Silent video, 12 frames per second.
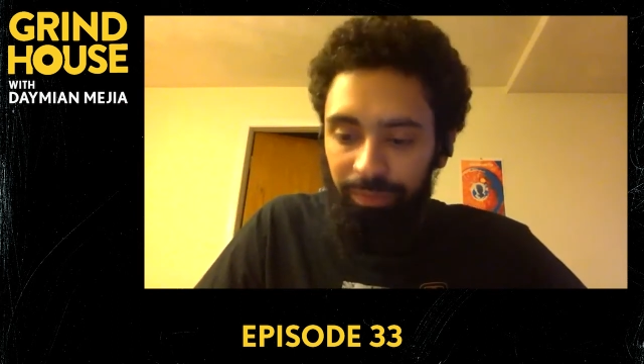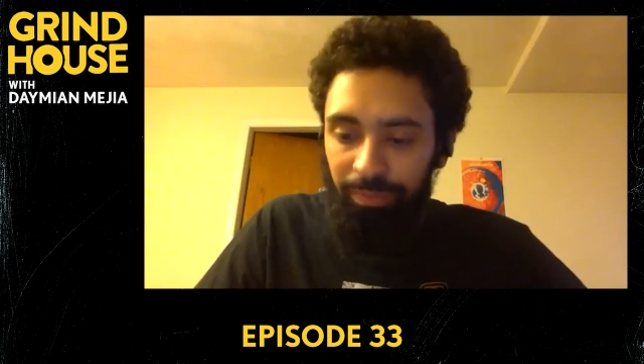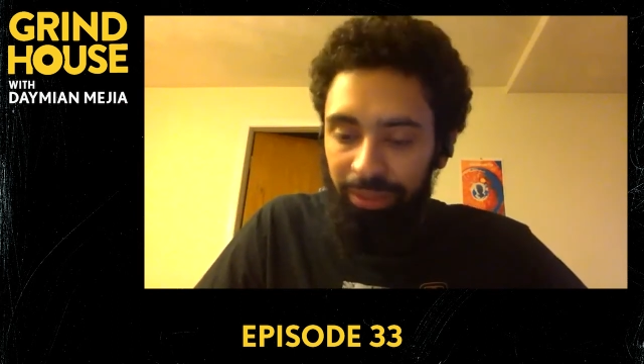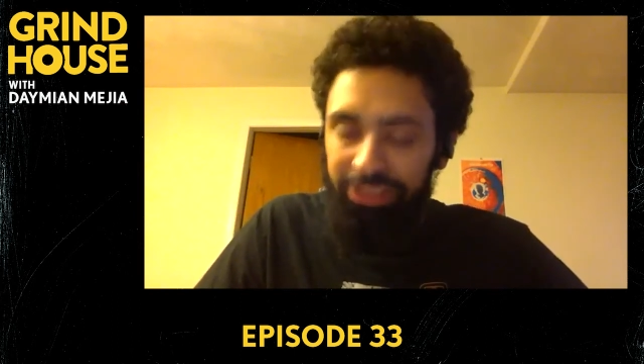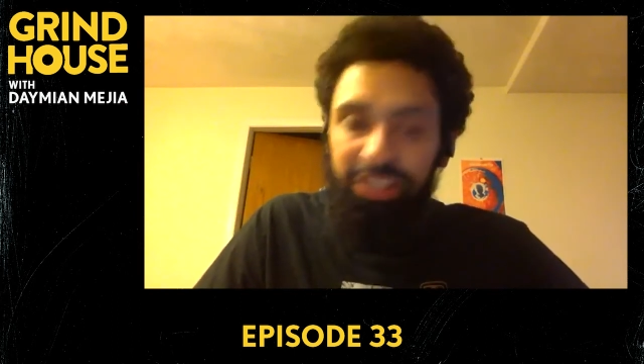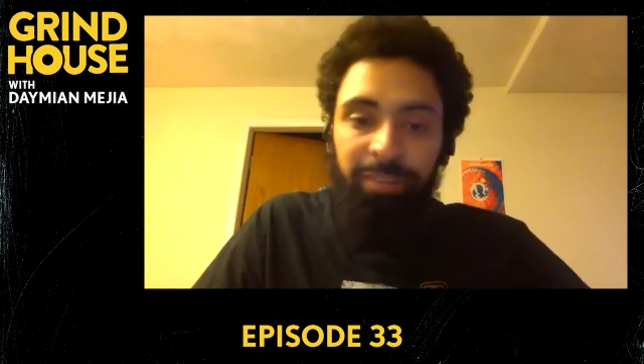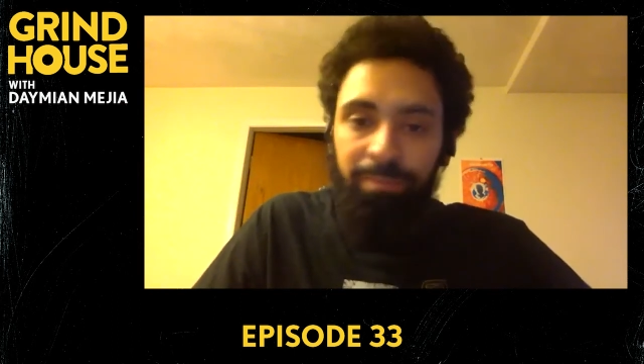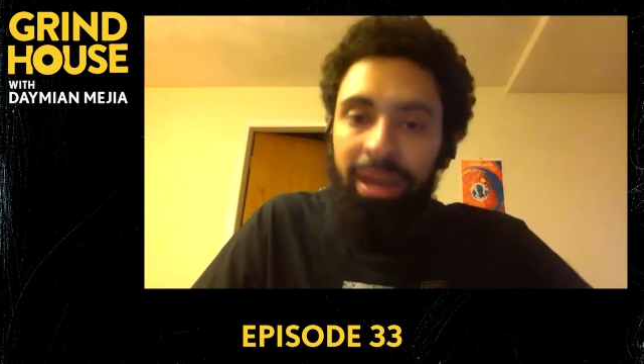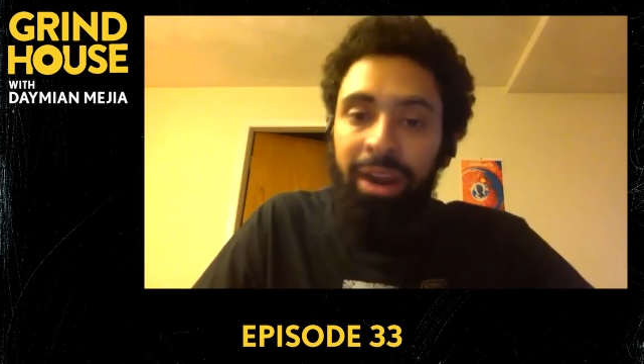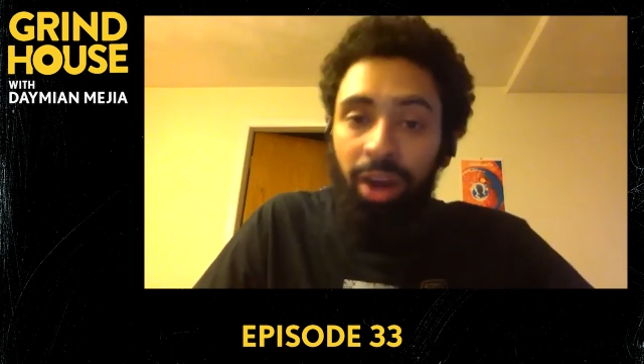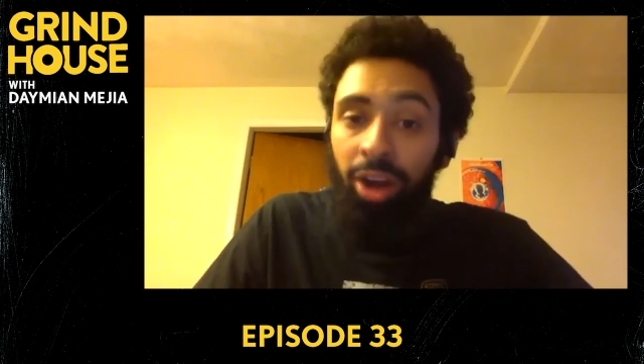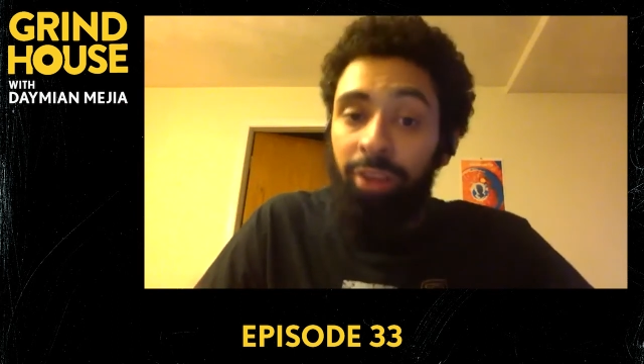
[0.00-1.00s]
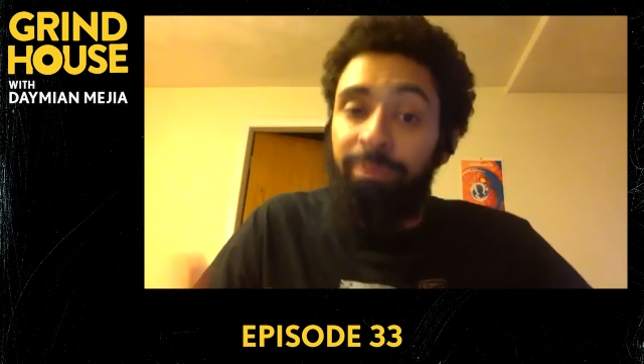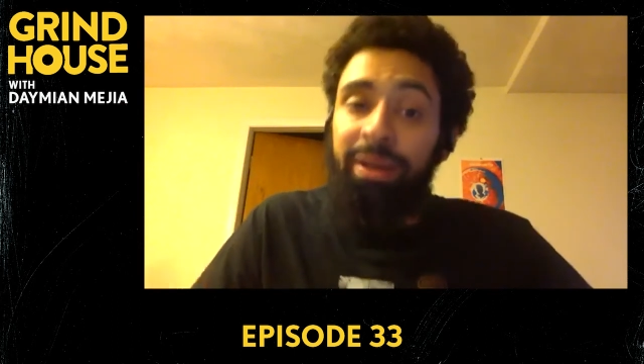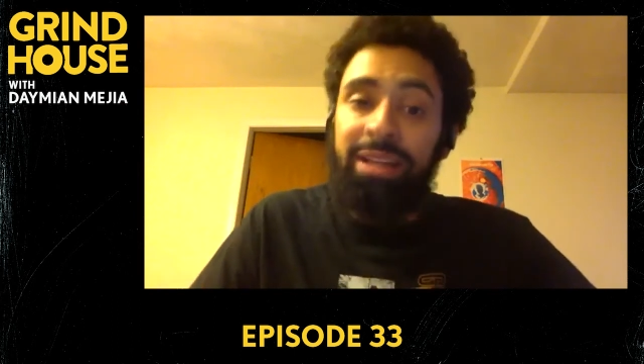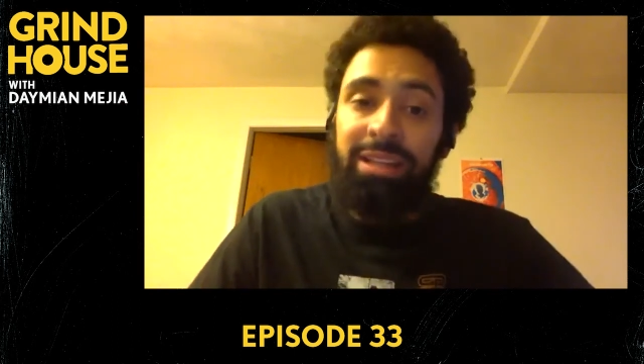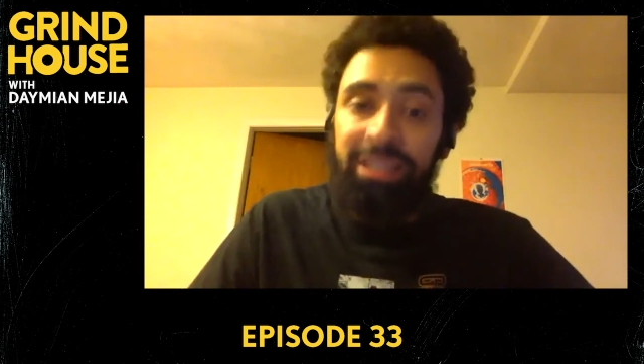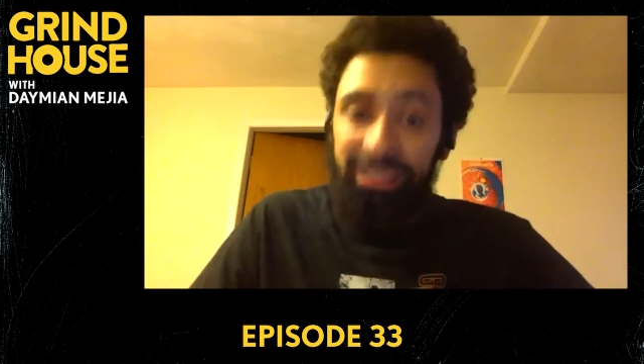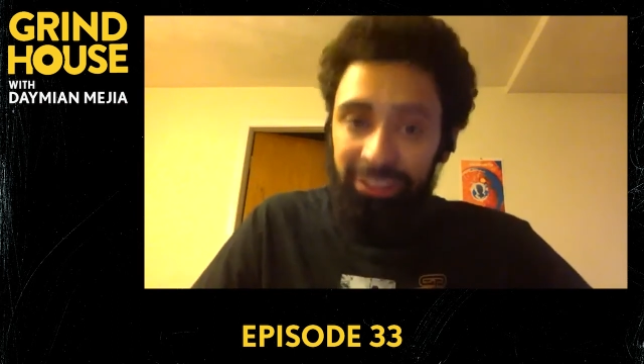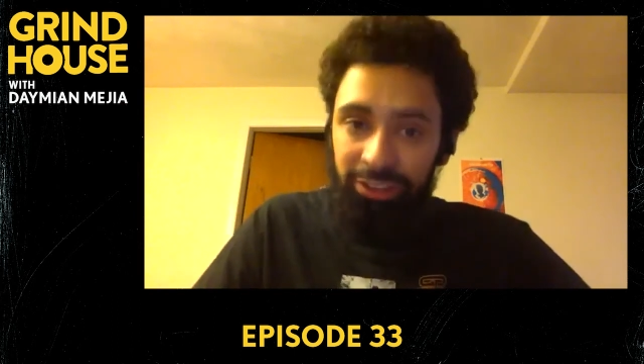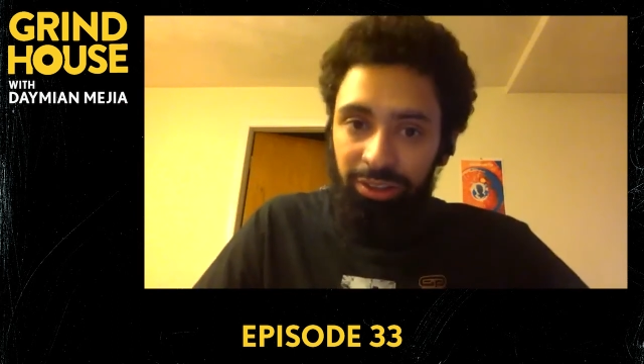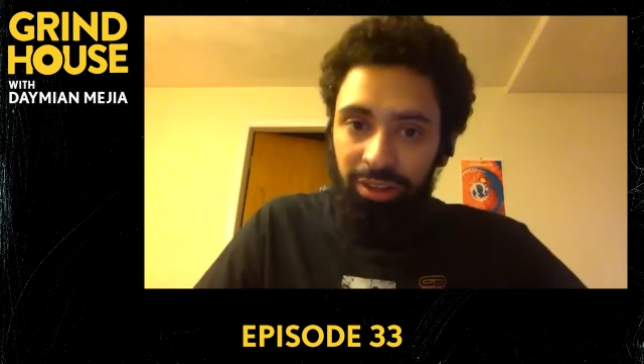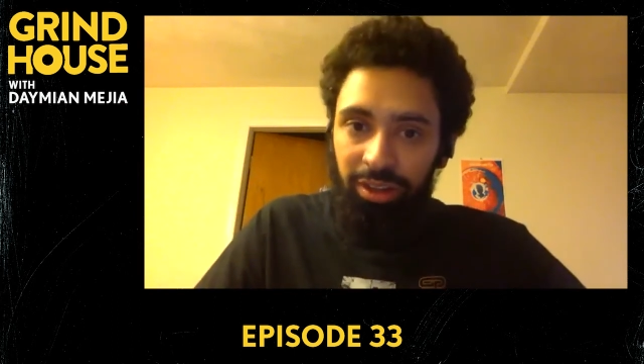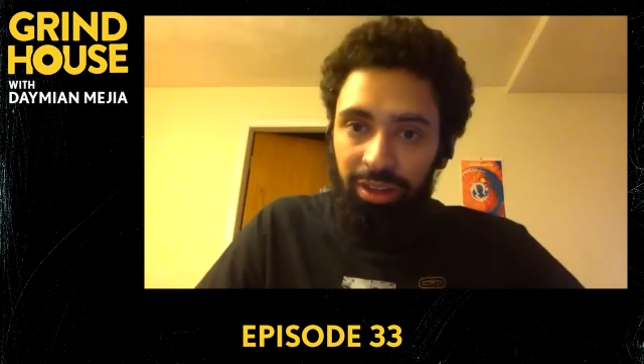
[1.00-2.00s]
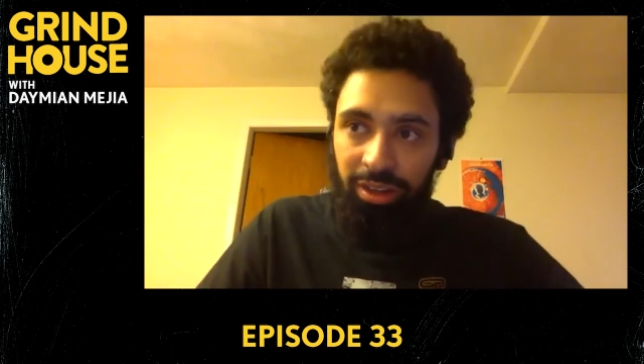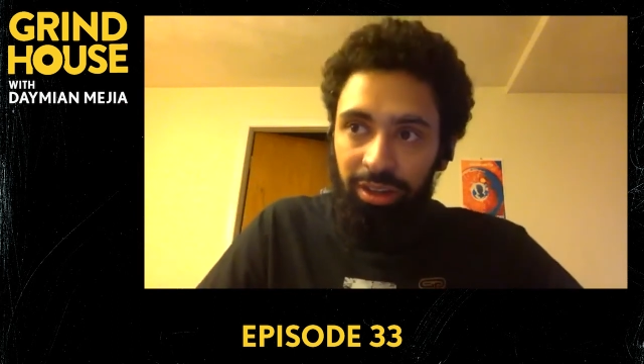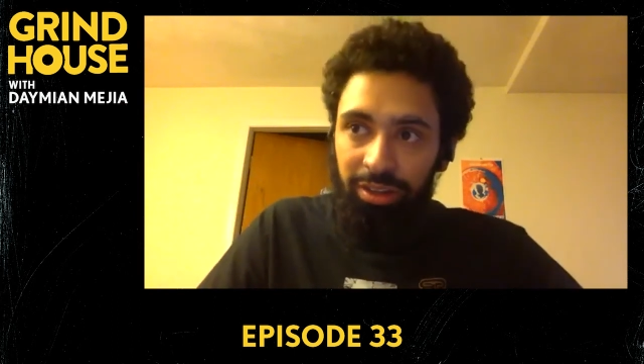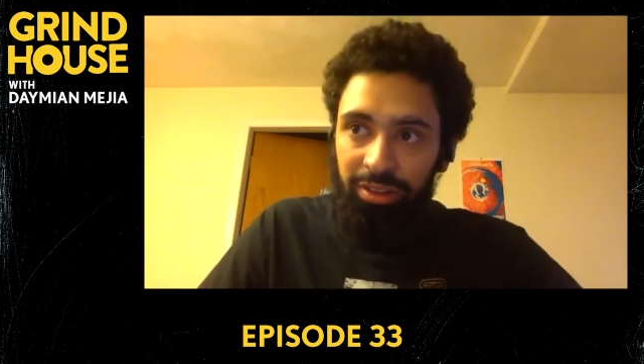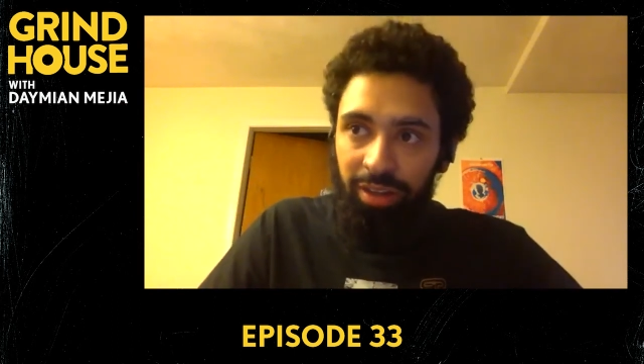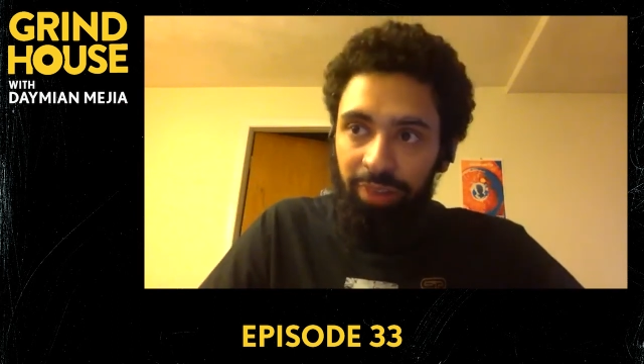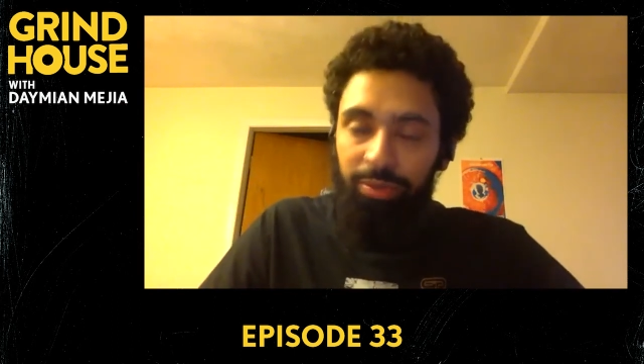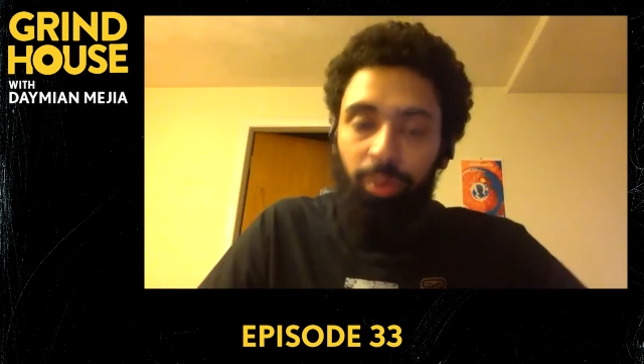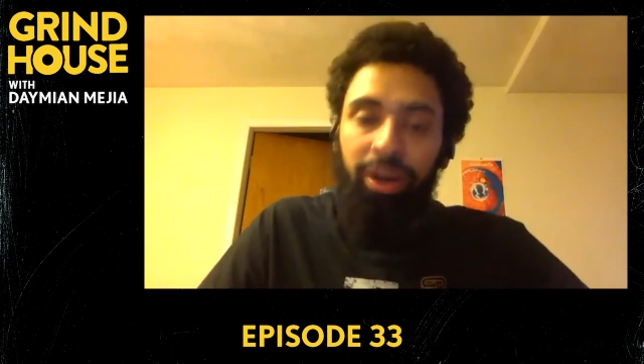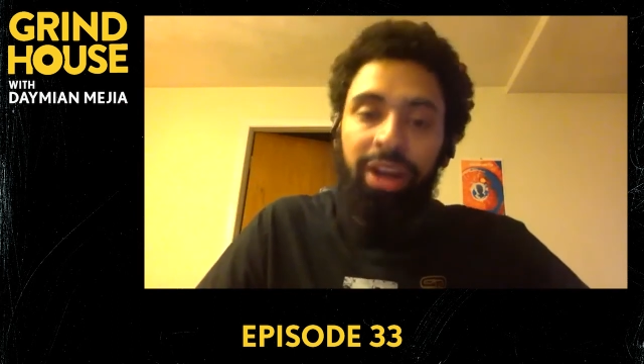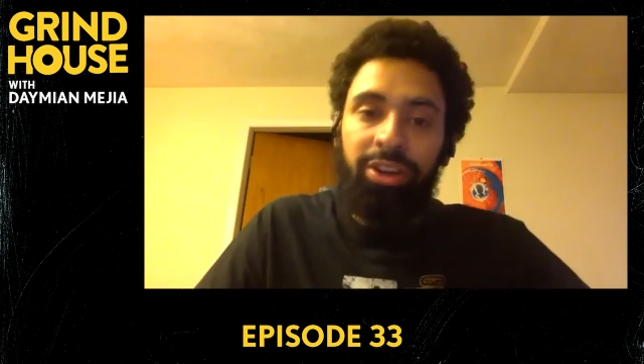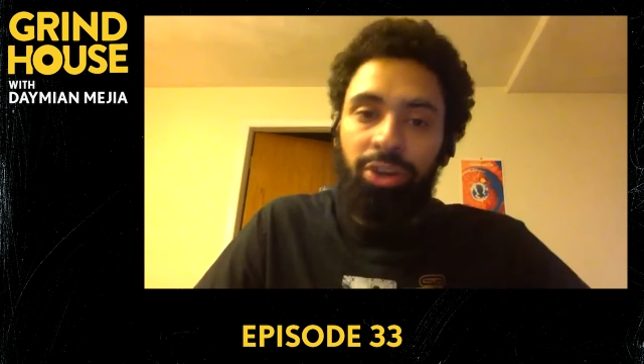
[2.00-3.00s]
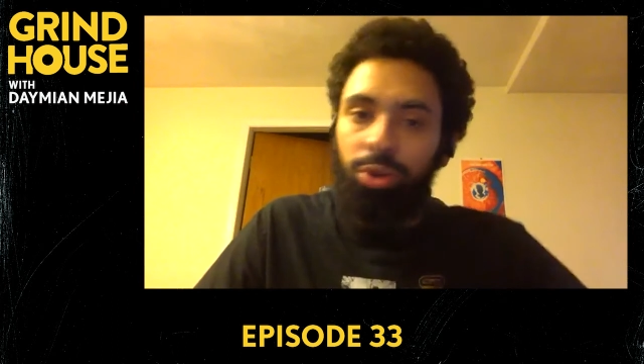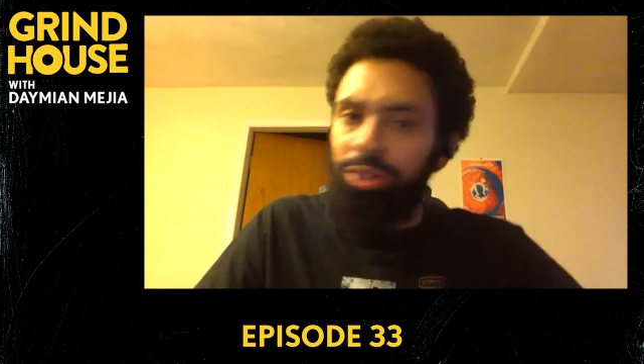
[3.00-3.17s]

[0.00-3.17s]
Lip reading: basically met all of my needs for what I knew,